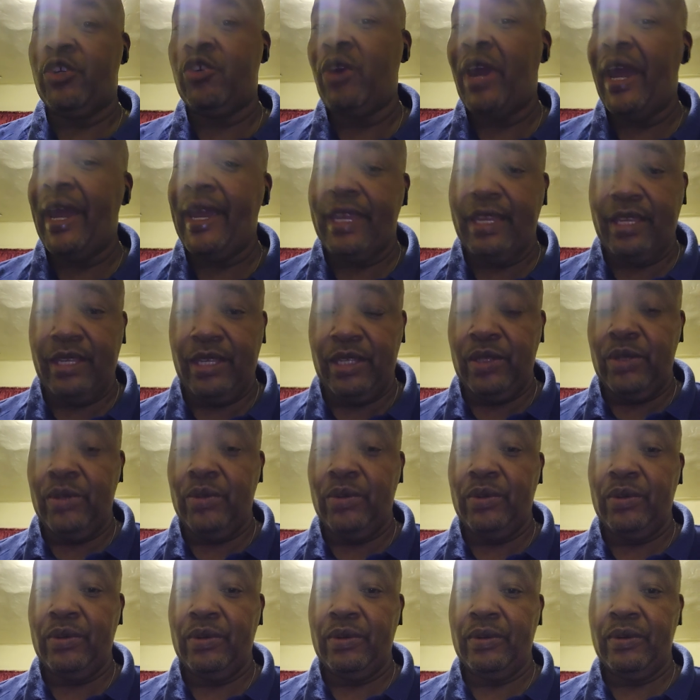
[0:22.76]
tracking you,
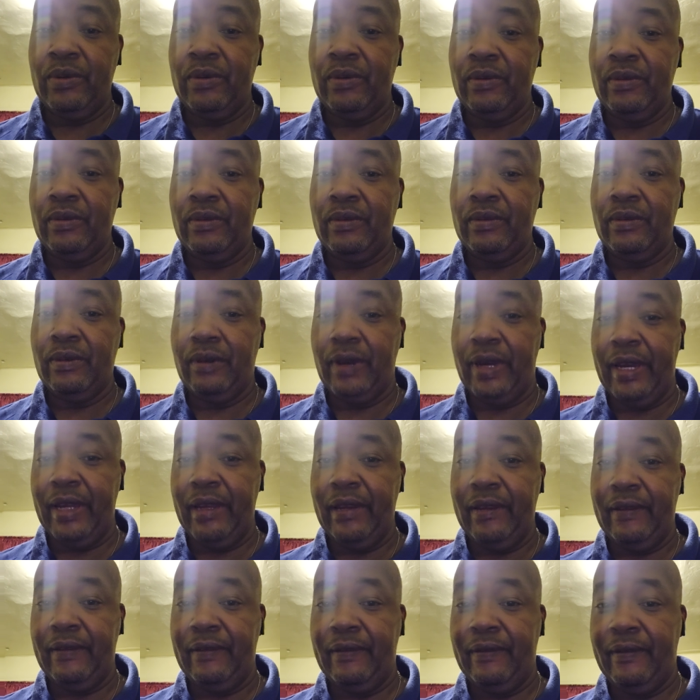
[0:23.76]

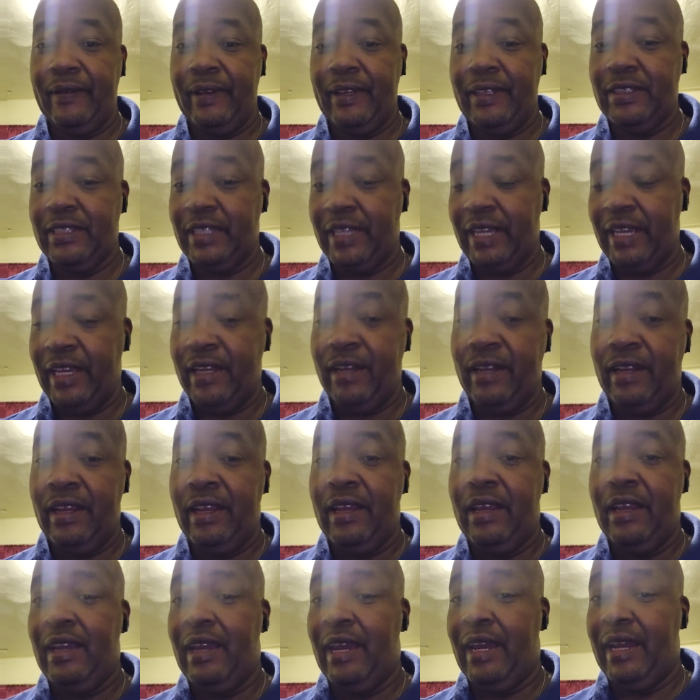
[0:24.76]
right? Because again,
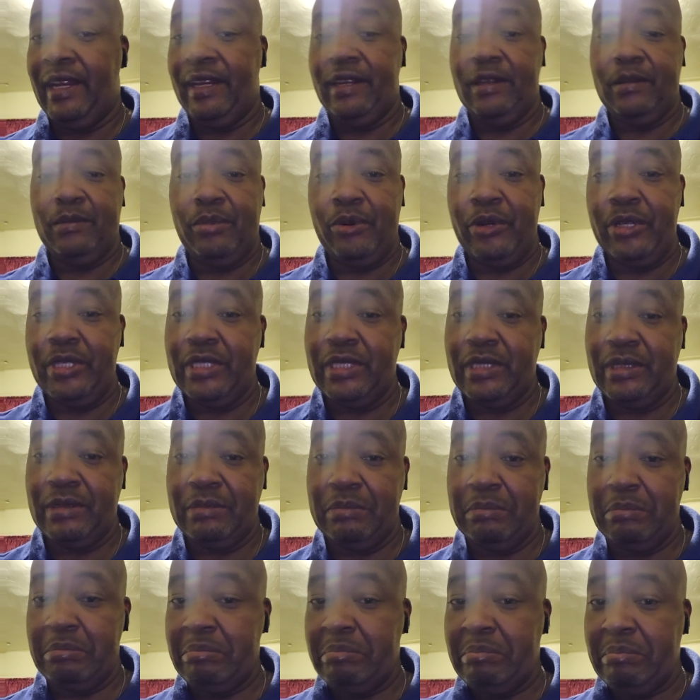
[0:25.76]
I didn't press
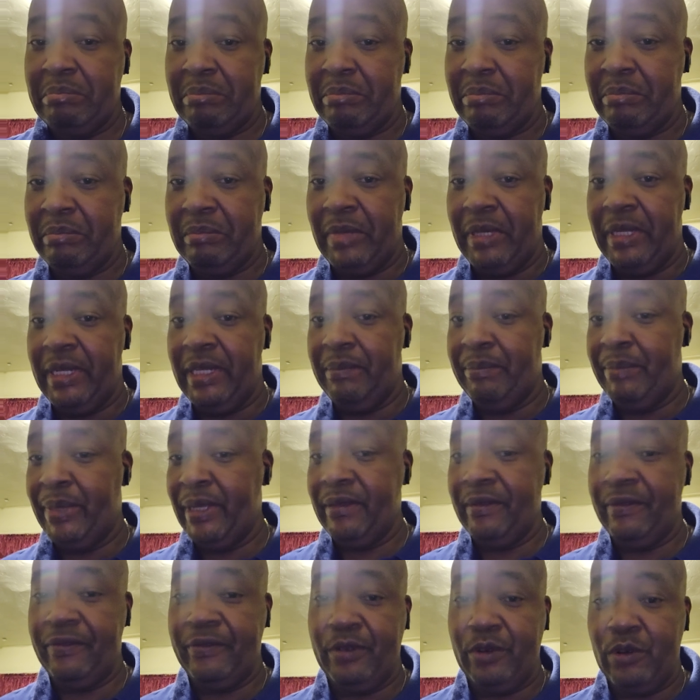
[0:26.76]
any
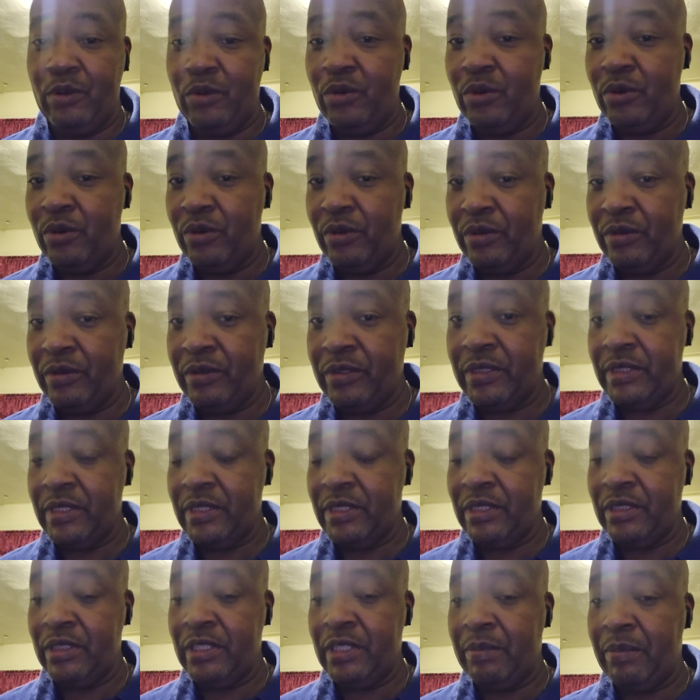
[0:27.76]
button for Google
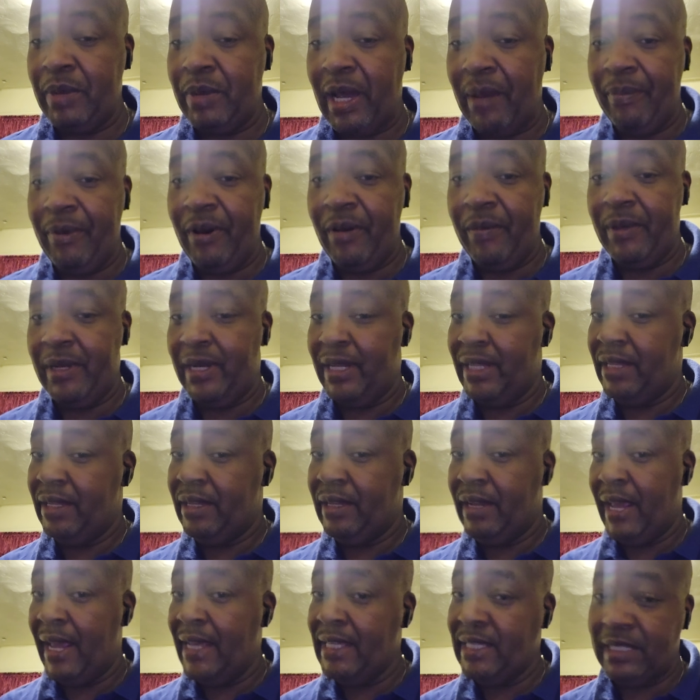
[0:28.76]
Assistant to pop up, and I
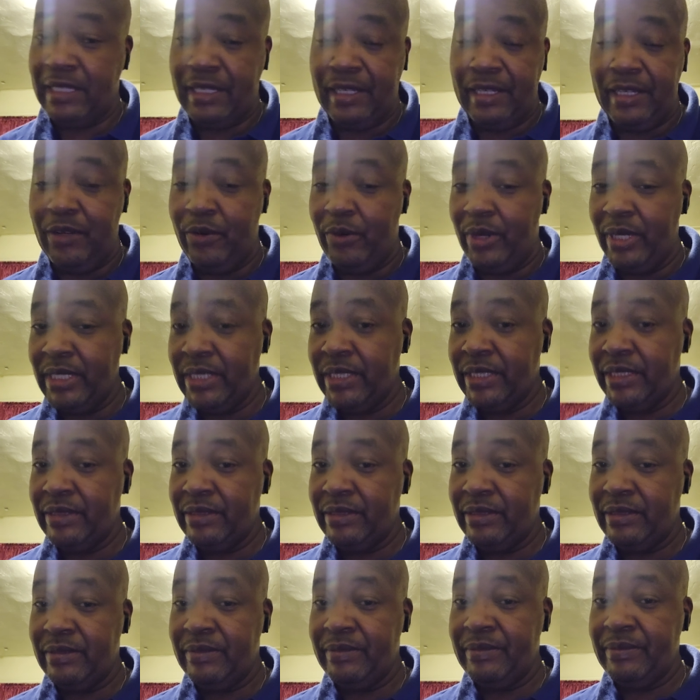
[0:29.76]
didn't ask it any
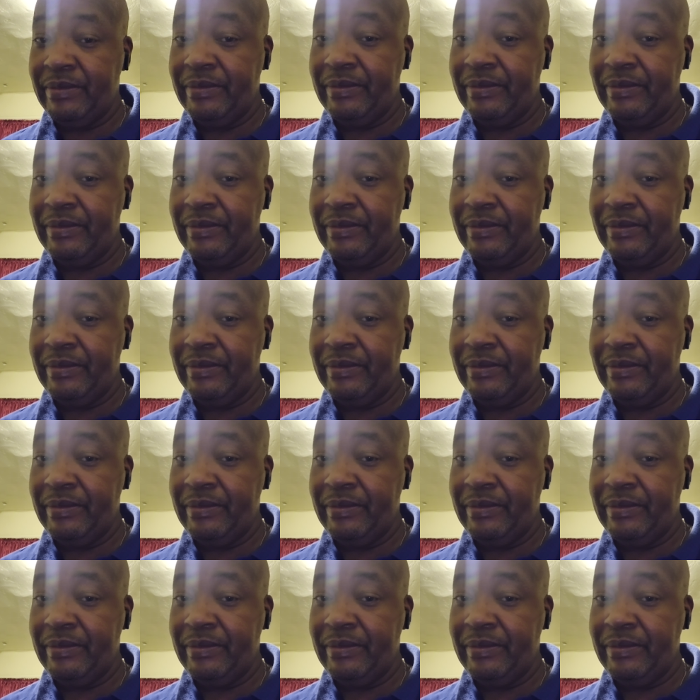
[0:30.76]
questions.